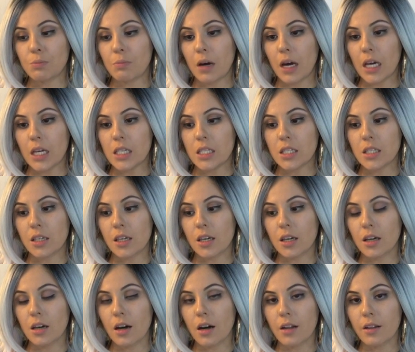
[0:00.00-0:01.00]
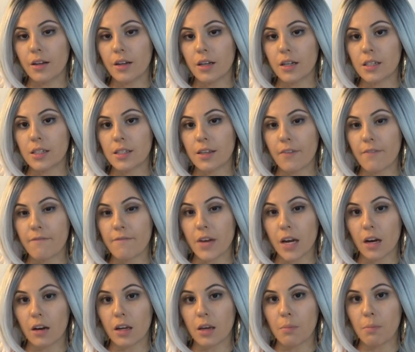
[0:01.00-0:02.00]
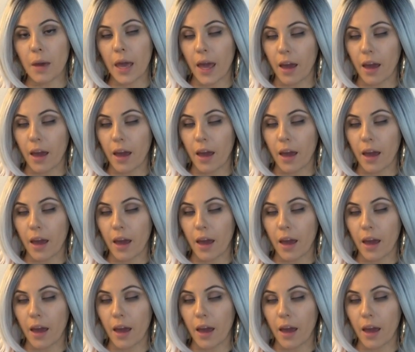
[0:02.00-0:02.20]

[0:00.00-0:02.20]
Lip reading: my skin color because I'm very